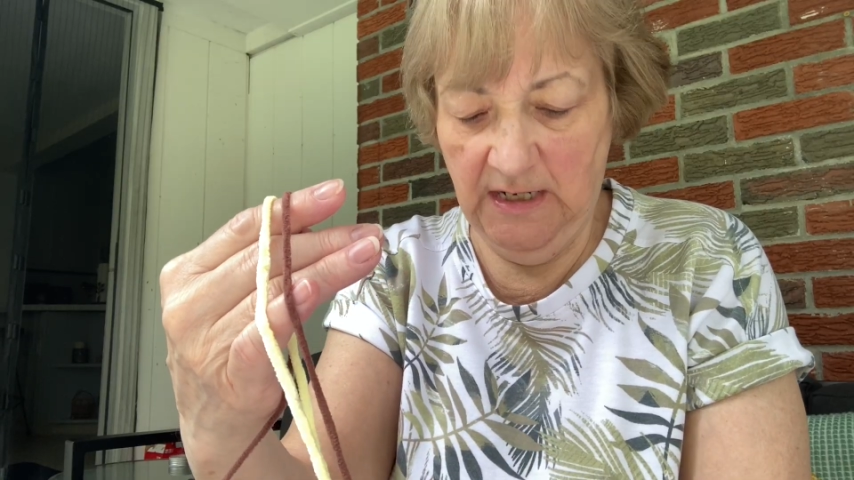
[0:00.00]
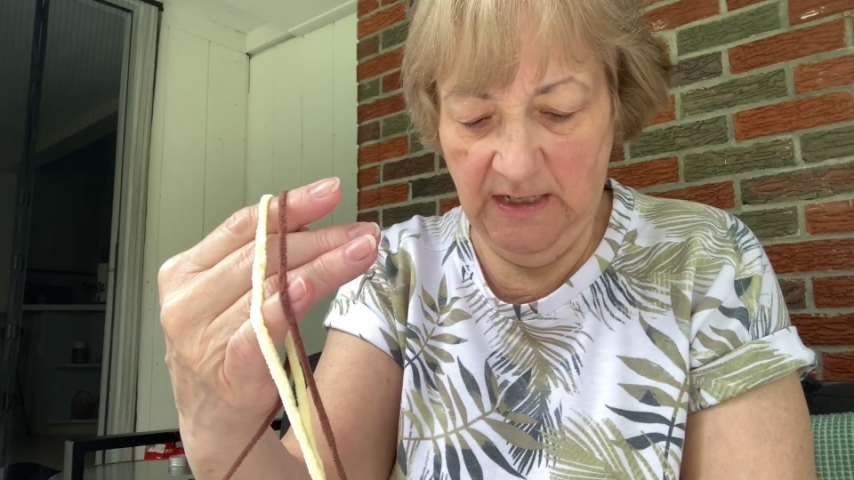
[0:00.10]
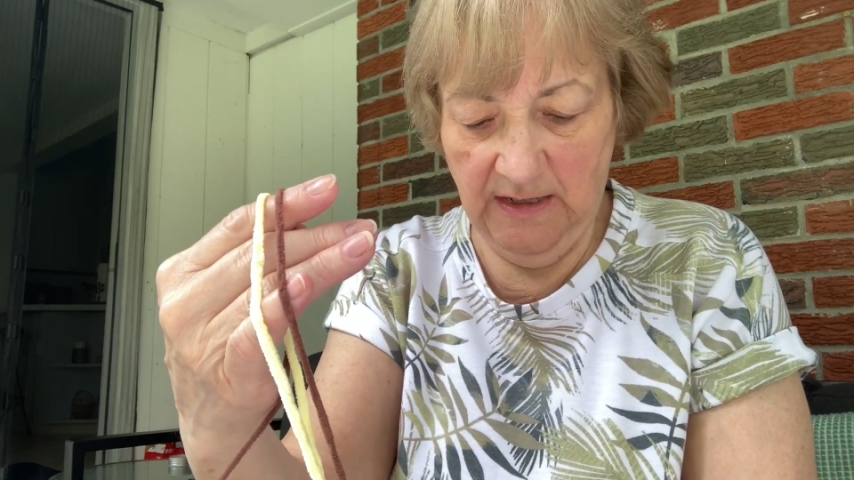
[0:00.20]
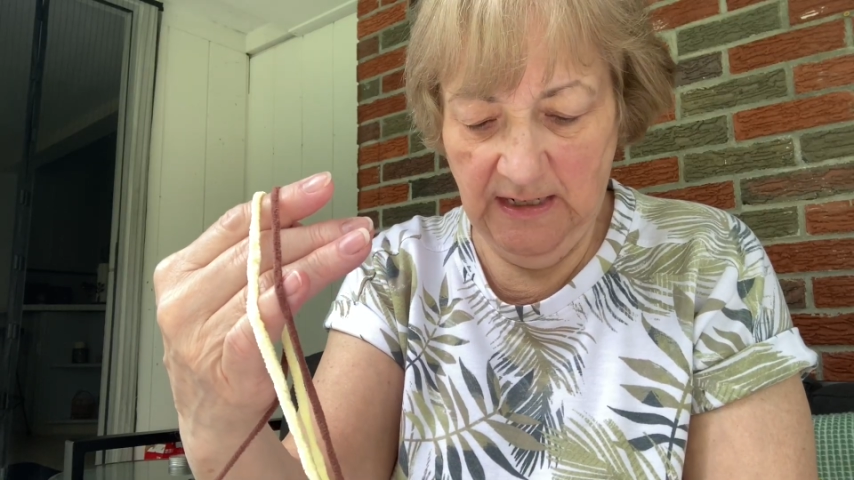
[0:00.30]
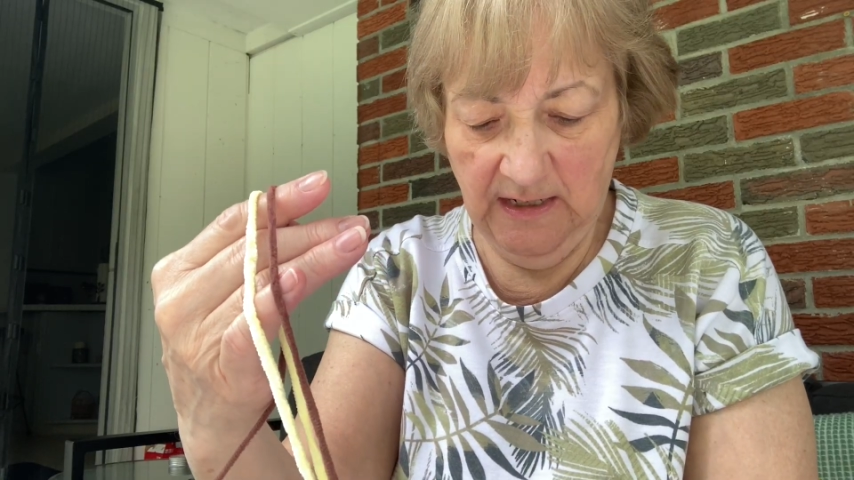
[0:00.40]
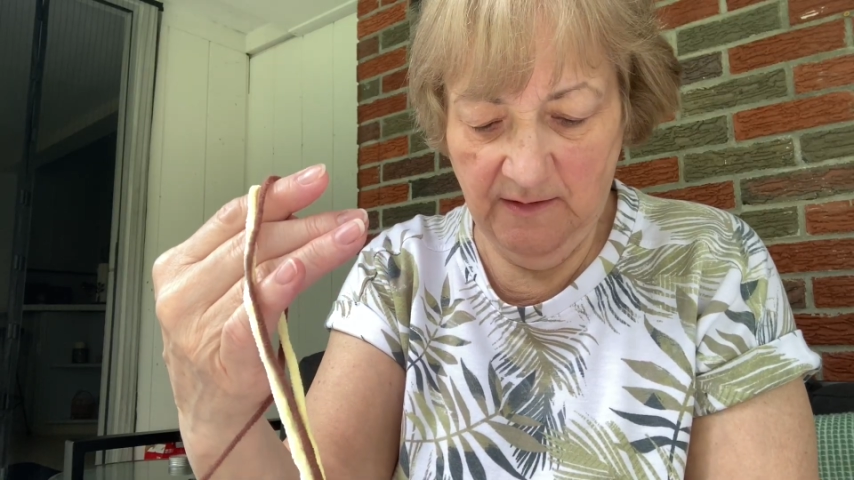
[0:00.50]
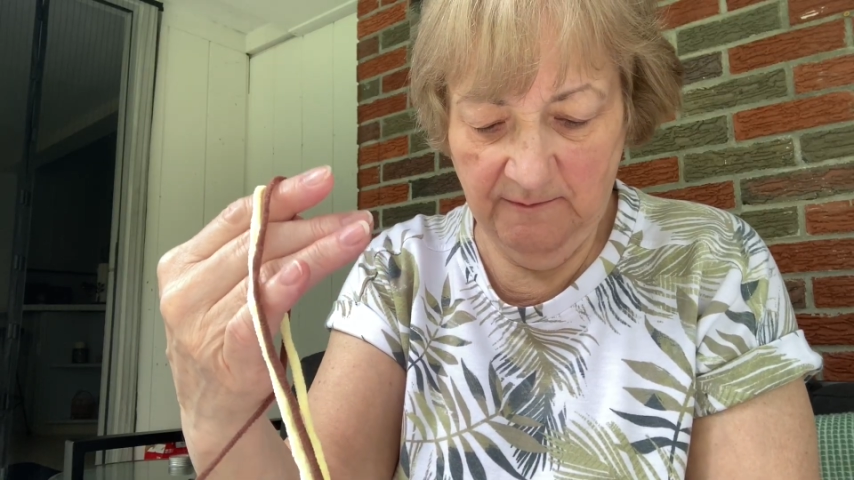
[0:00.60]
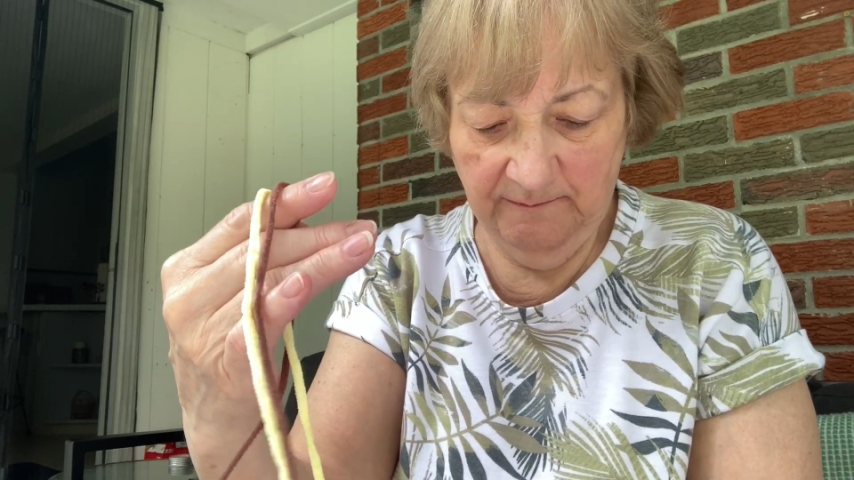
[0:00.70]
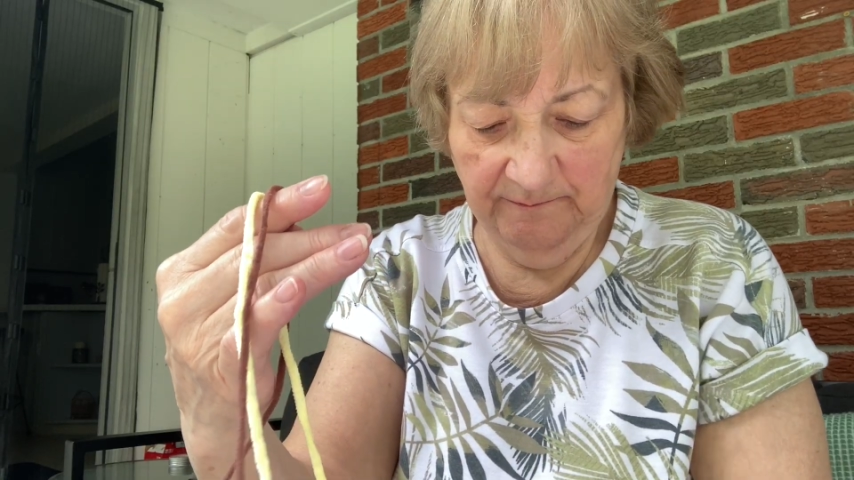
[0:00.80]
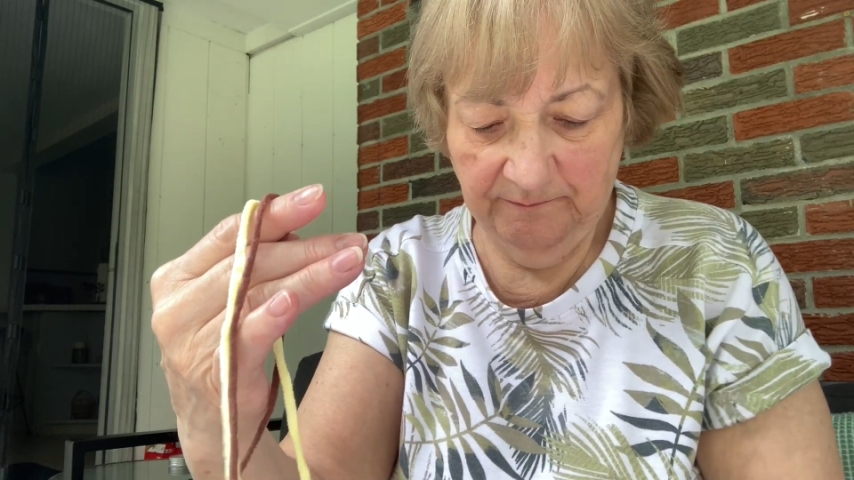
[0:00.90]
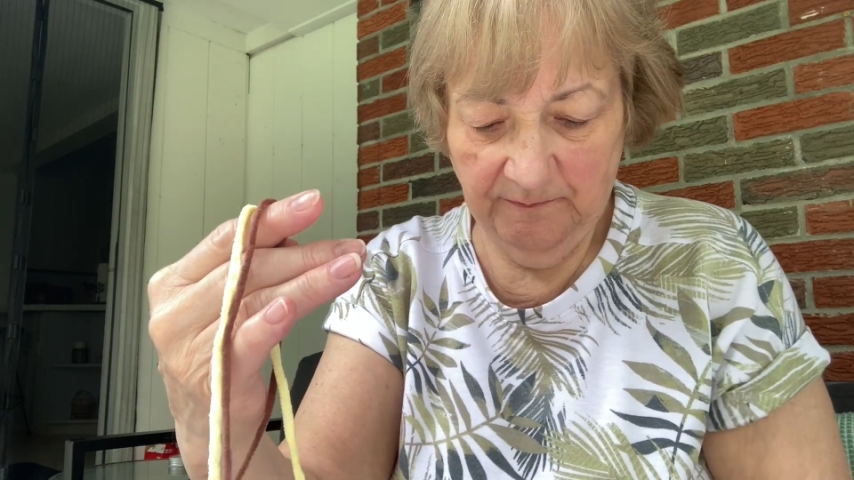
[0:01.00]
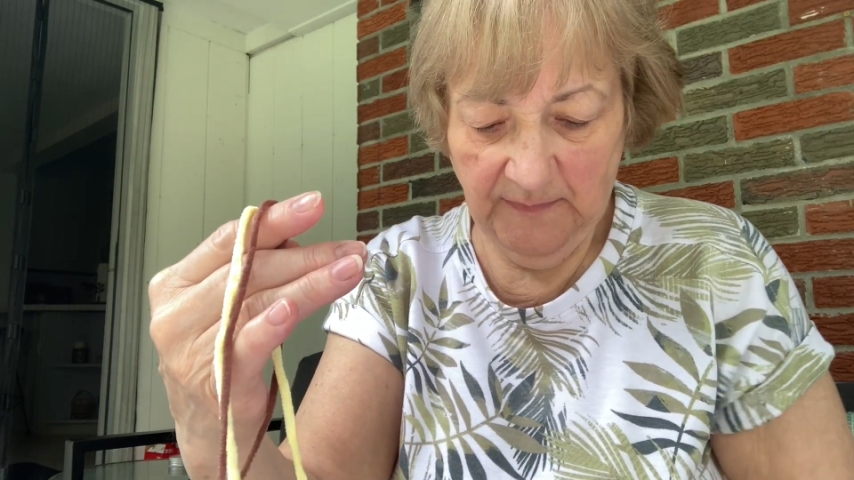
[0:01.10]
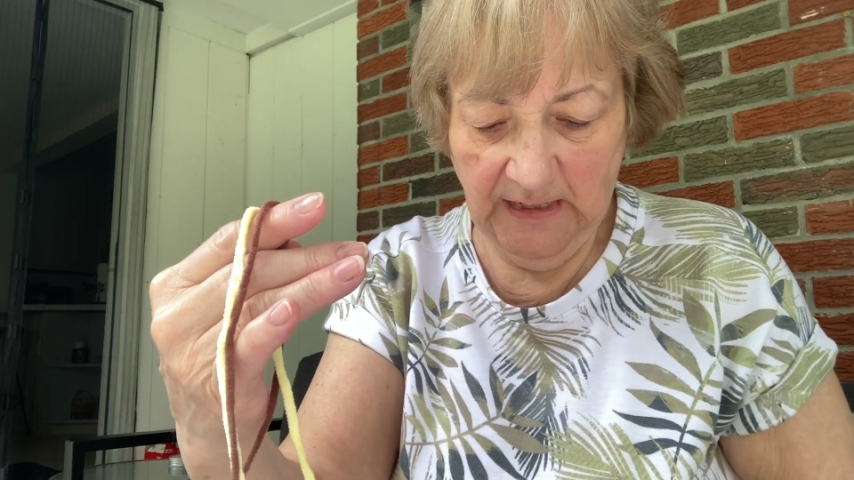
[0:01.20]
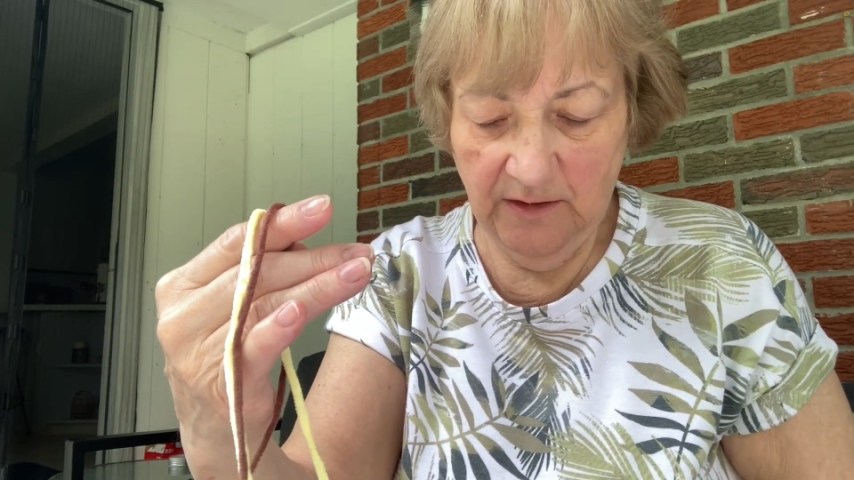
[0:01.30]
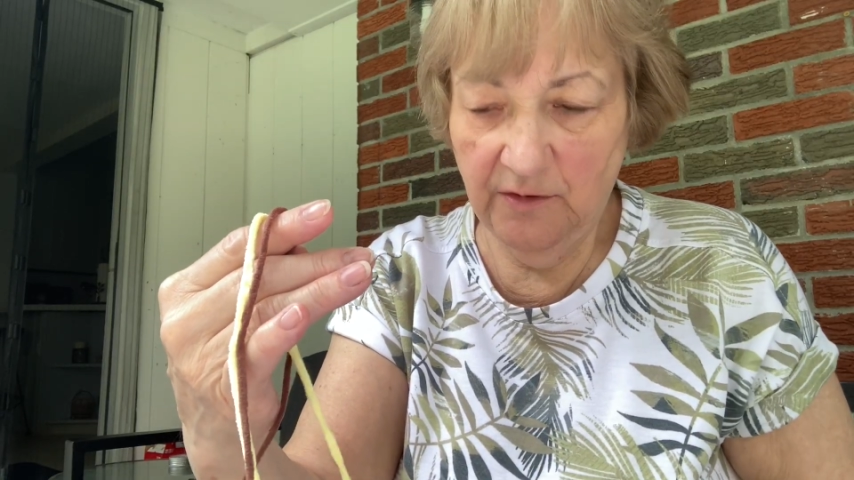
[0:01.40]
the
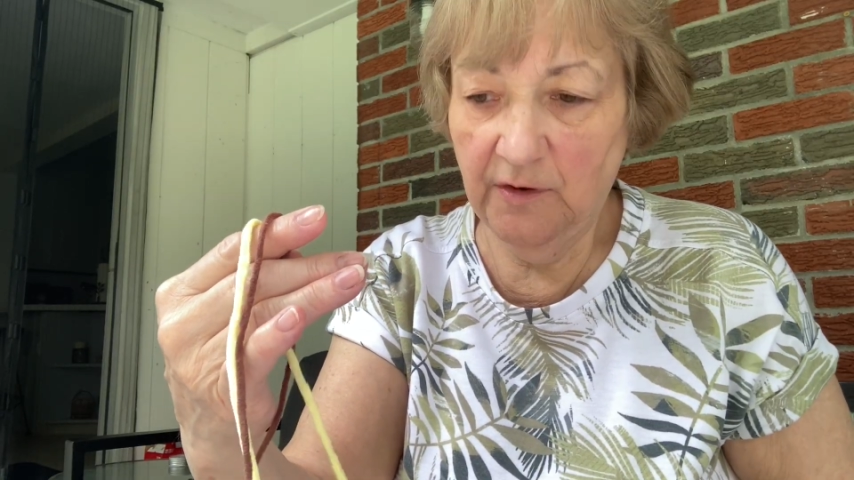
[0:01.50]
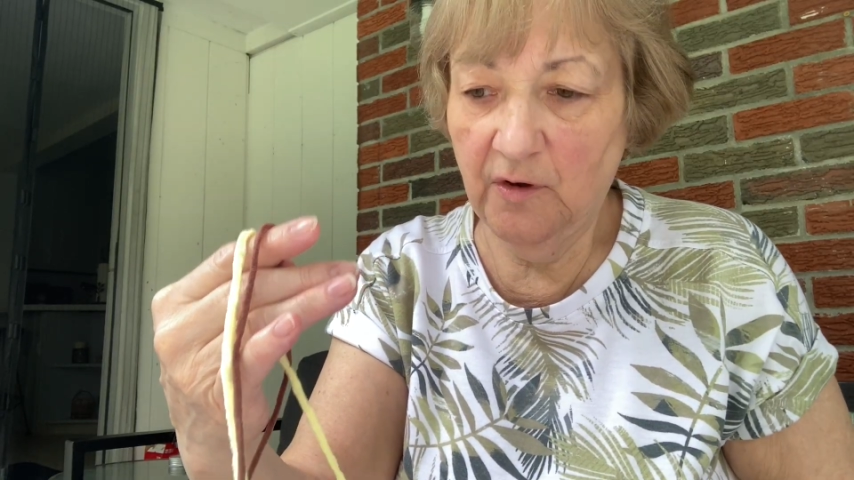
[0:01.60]
either the